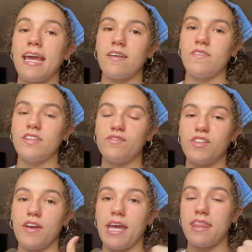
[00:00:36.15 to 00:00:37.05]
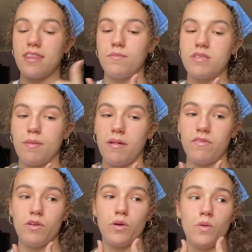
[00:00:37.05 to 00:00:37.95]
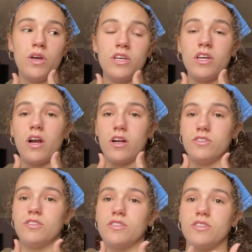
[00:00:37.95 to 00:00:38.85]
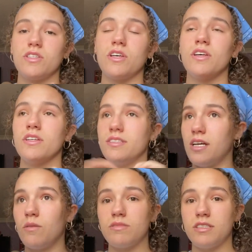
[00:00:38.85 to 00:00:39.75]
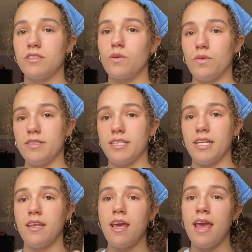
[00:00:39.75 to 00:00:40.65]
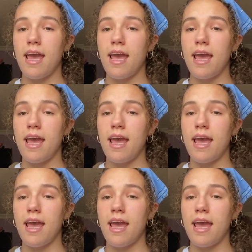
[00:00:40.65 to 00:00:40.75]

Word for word: And give this video a thumbs up if you are just done with this quarantine.